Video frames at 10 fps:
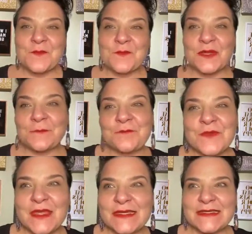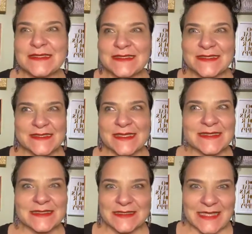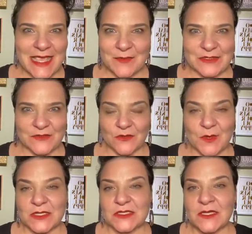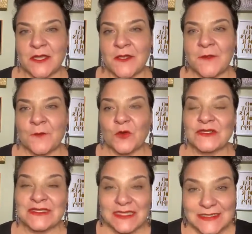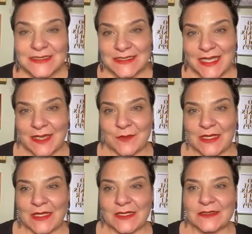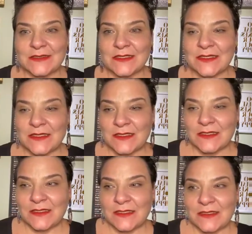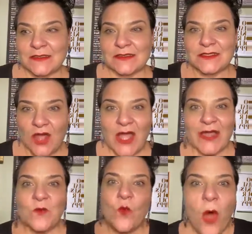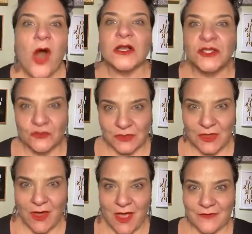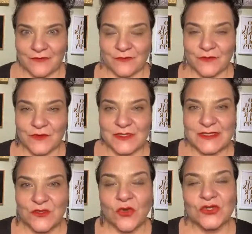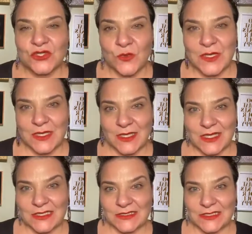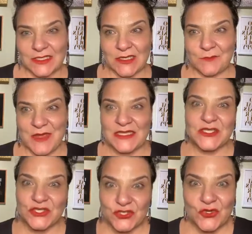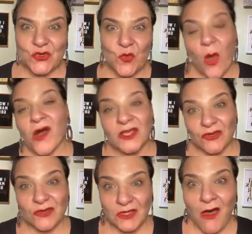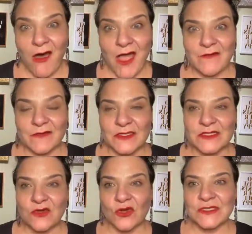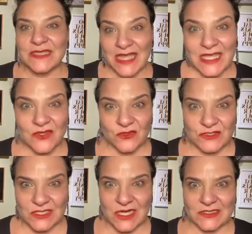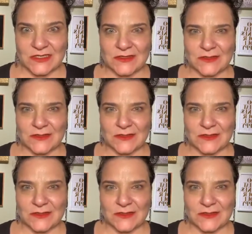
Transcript: But it doesn't scare me so much. What does scare me is dying while you're alive. Is not doing the things that you're meant to do while you're alive. Is not taking those chances.